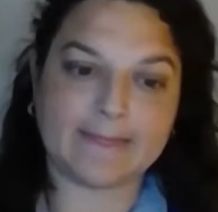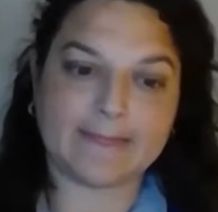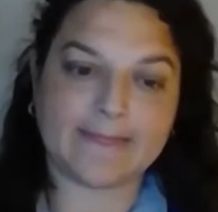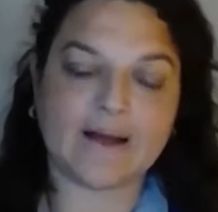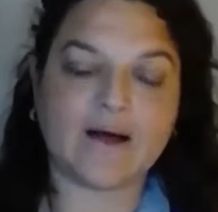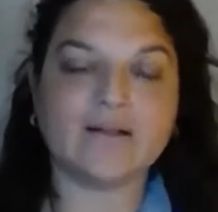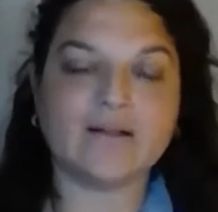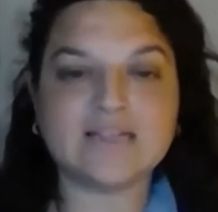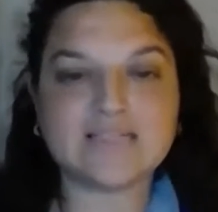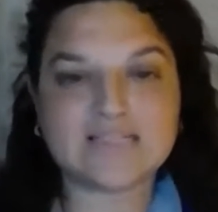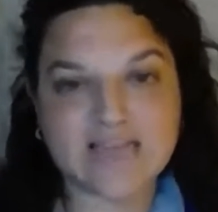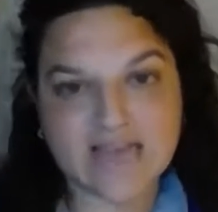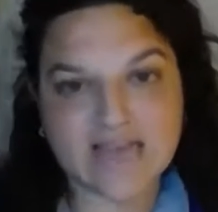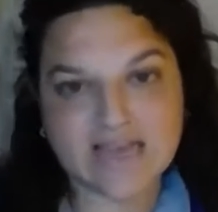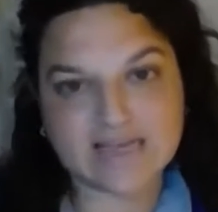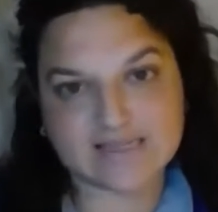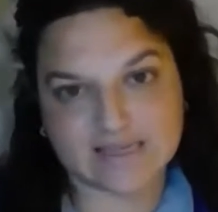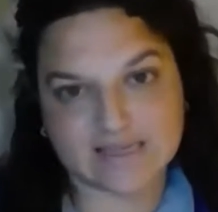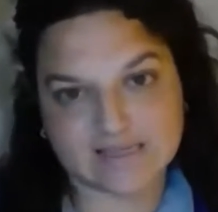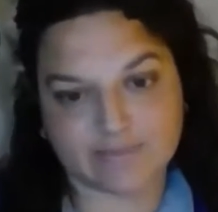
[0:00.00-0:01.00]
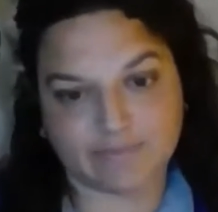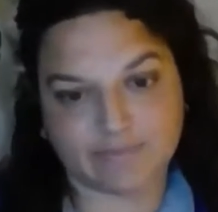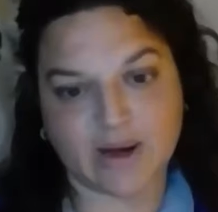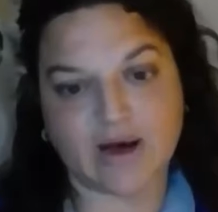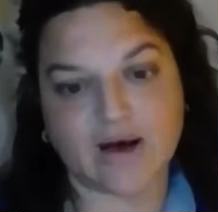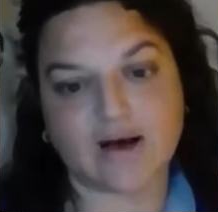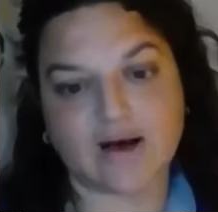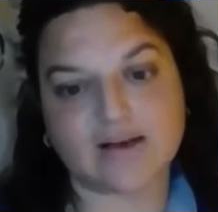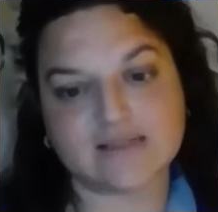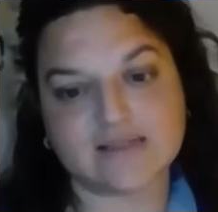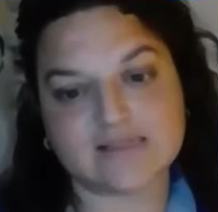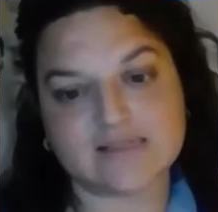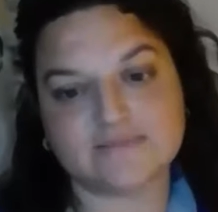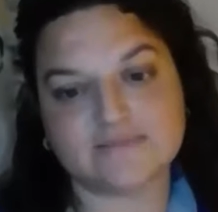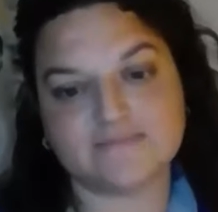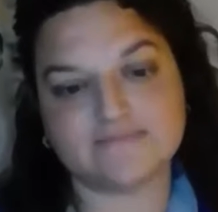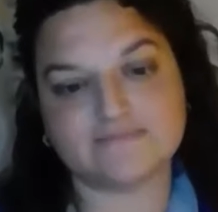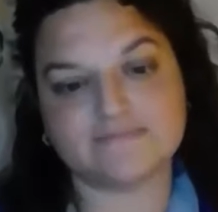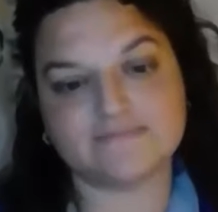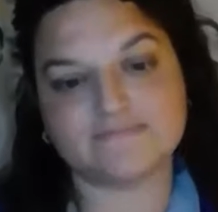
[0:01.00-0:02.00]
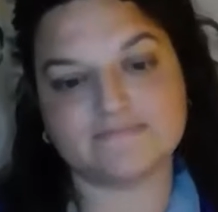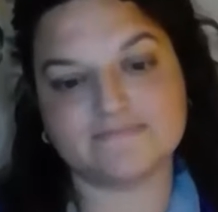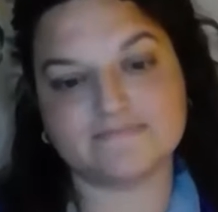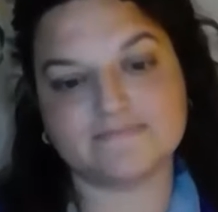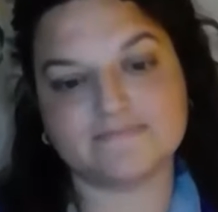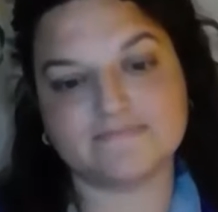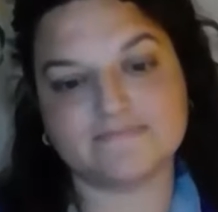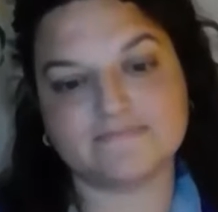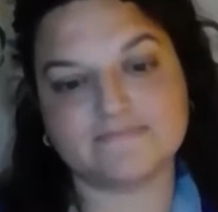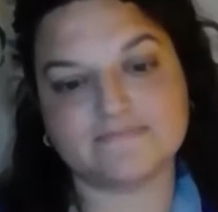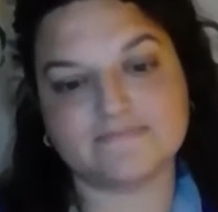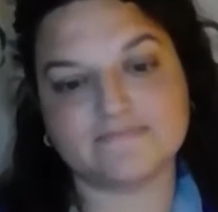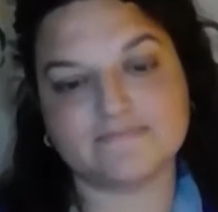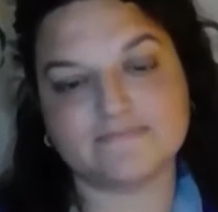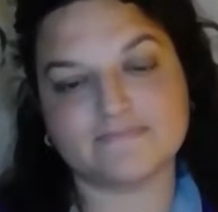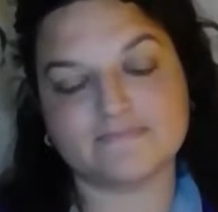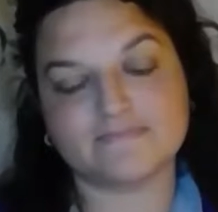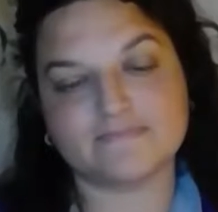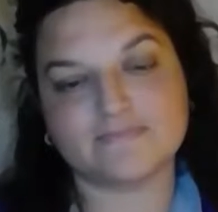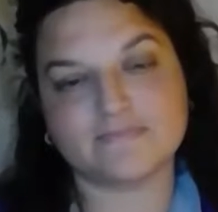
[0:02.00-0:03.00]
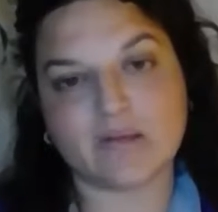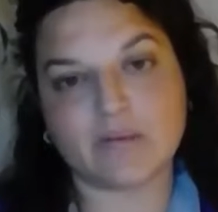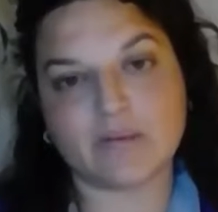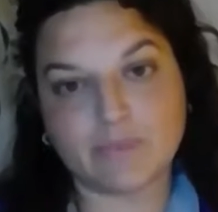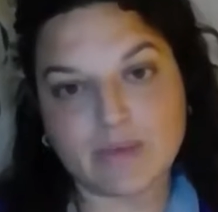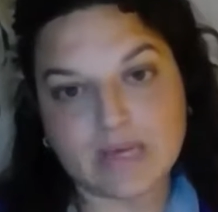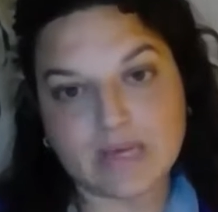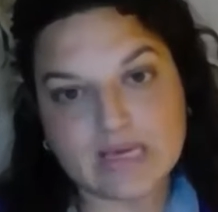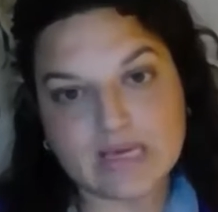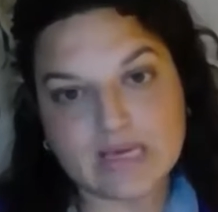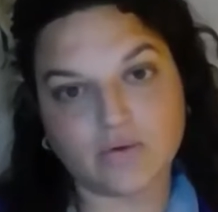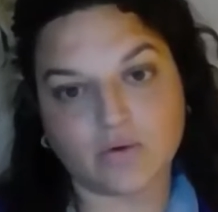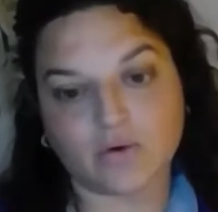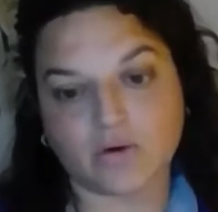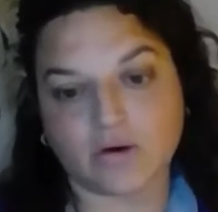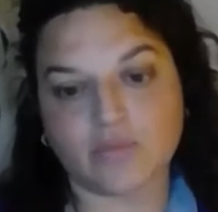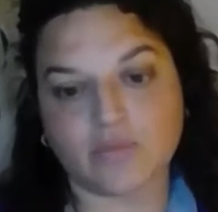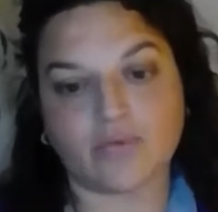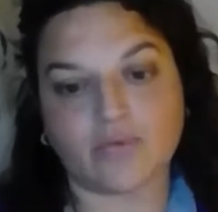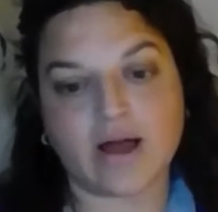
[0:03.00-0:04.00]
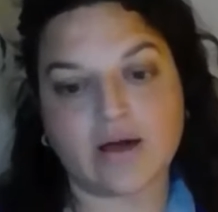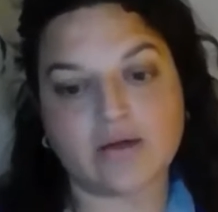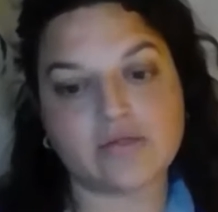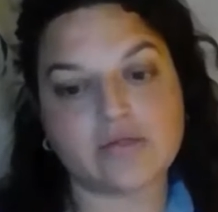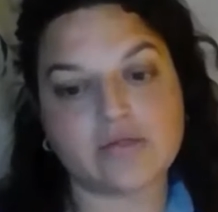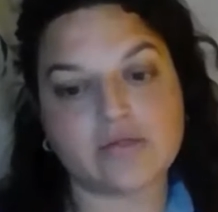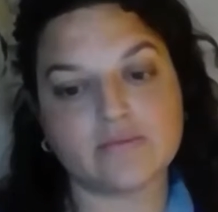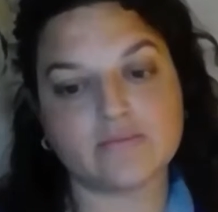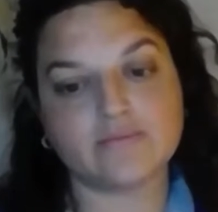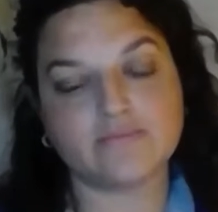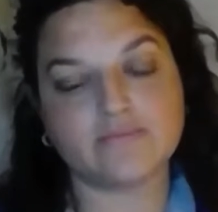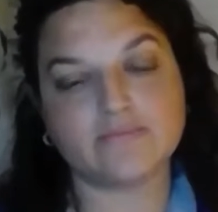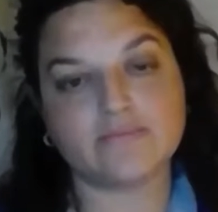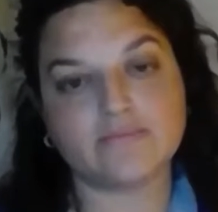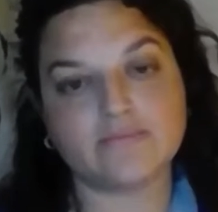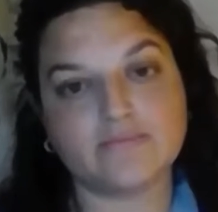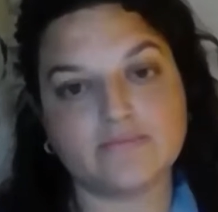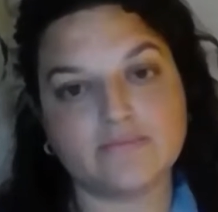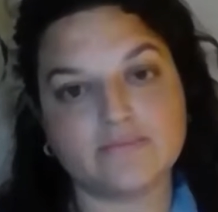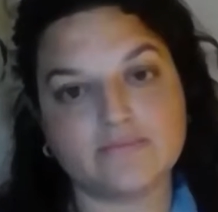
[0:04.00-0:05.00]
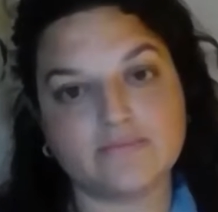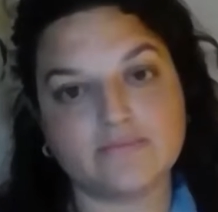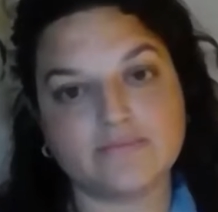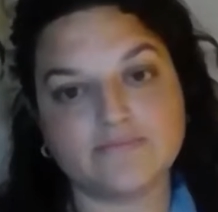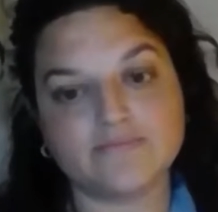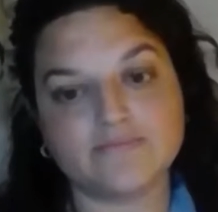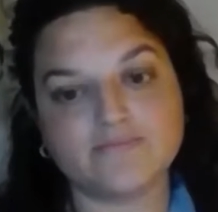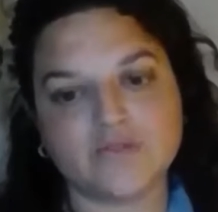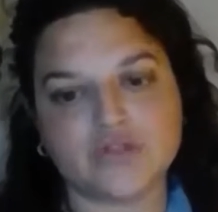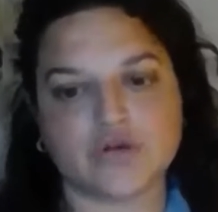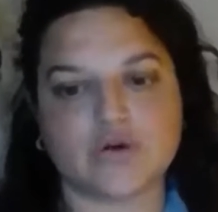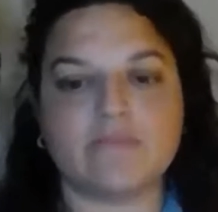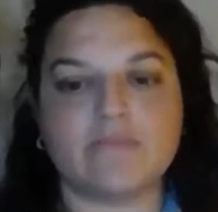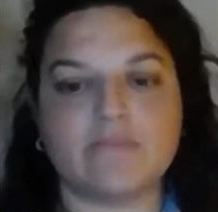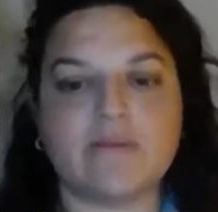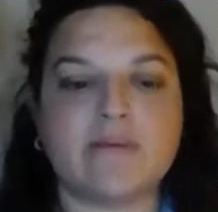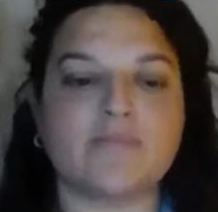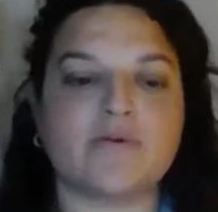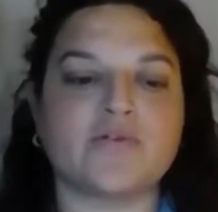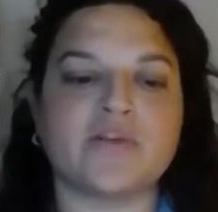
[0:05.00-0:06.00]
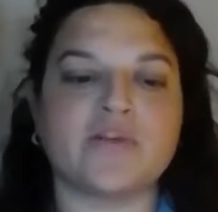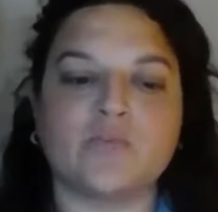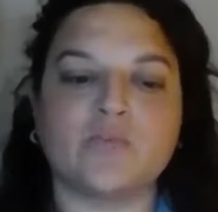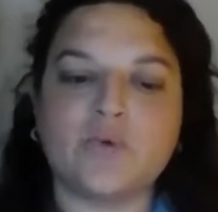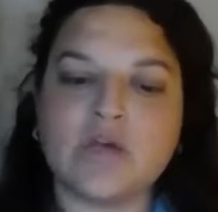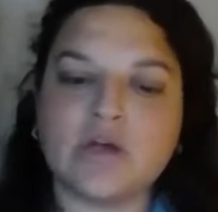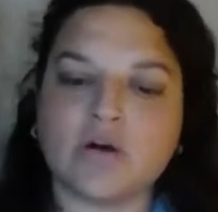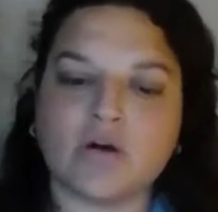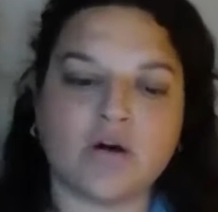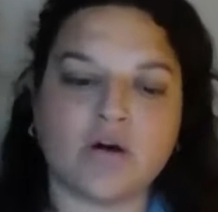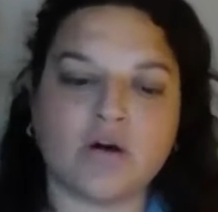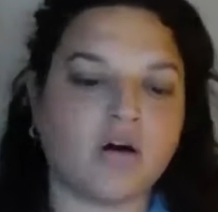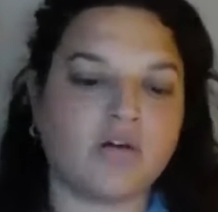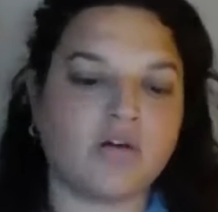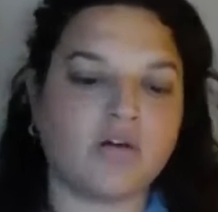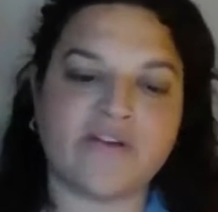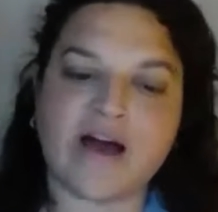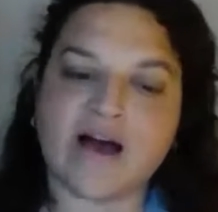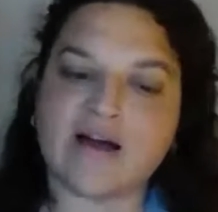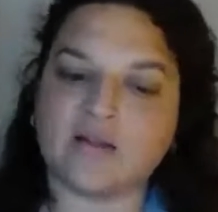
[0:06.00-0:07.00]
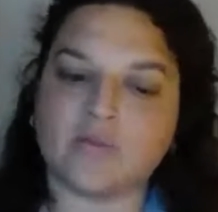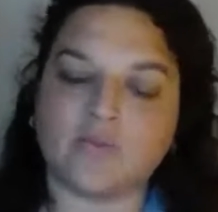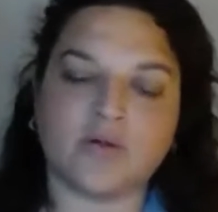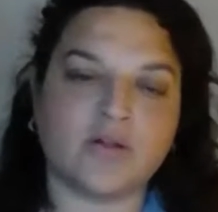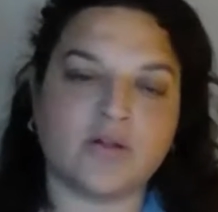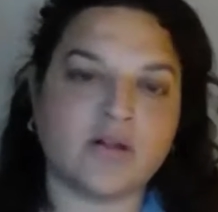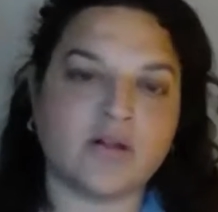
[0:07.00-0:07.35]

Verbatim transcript: All it takes is a pause, a beat, or a breath to remember that we are all fallible